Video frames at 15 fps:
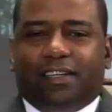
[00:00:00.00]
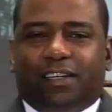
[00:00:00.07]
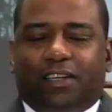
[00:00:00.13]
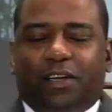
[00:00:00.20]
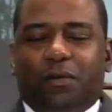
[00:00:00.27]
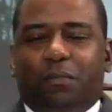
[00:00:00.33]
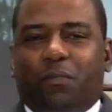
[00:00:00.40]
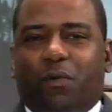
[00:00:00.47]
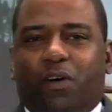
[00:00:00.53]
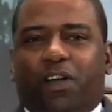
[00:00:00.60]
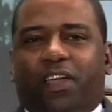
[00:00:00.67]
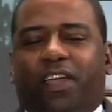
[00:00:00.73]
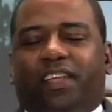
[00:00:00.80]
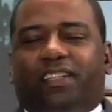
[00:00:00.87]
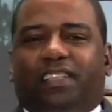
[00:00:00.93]
Good
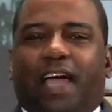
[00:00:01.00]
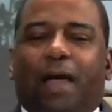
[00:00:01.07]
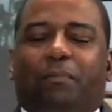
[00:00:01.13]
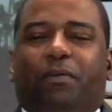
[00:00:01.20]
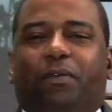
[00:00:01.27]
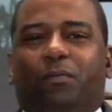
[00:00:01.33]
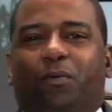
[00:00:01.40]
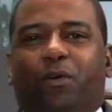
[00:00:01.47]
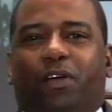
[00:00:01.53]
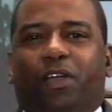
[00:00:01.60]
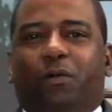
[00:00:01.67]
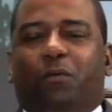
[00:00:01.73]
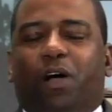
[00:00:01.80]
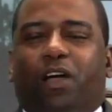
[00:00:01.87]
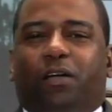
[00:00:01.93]
morning and top of the
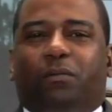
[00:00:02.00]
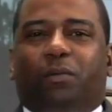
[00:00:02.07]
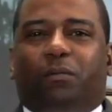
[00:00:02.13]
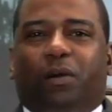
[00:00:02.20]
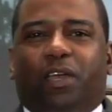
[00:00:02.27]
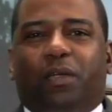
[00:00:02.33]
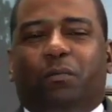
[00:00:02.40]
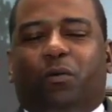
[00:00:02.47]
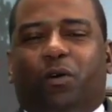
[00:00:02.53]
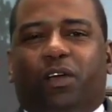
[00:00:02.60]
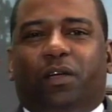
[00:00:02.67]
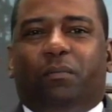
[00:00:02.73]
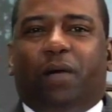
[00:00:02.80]
morning. Welcome to Money Morning.